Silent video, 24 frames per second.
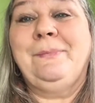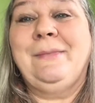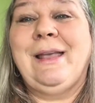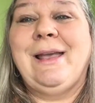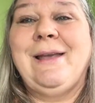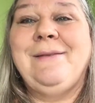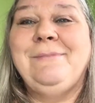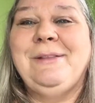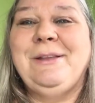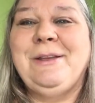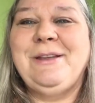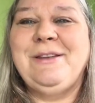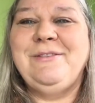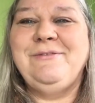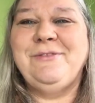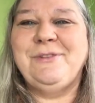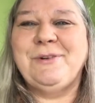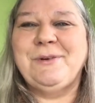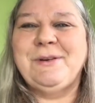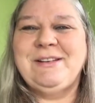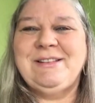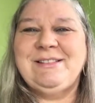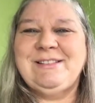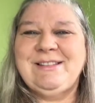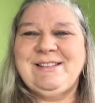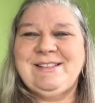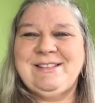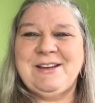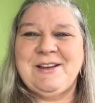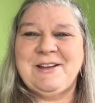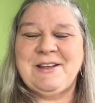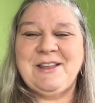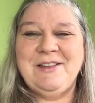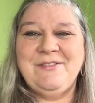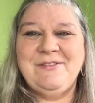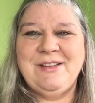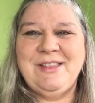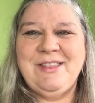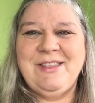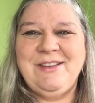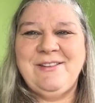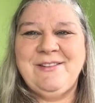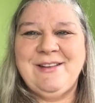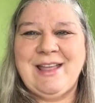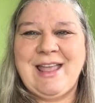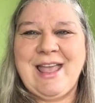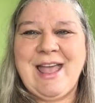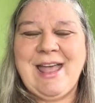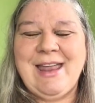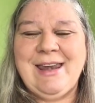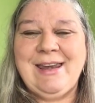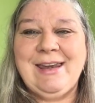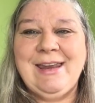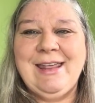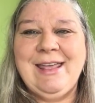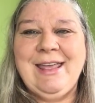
I'm looking forward to talking with you again.